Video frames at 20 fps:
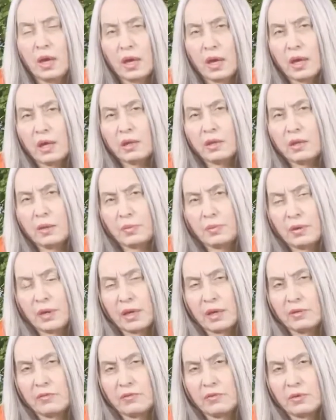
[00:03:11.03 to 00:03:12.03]
and the
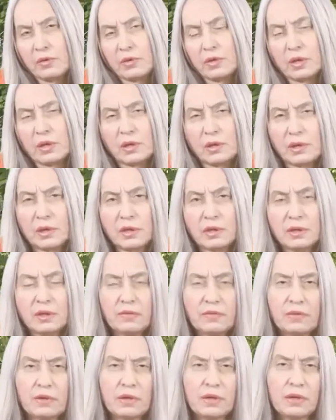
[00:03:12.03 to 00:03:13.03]
plan for the
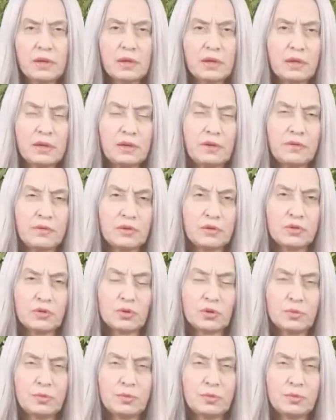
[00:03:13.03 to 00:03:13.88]
collective and the individual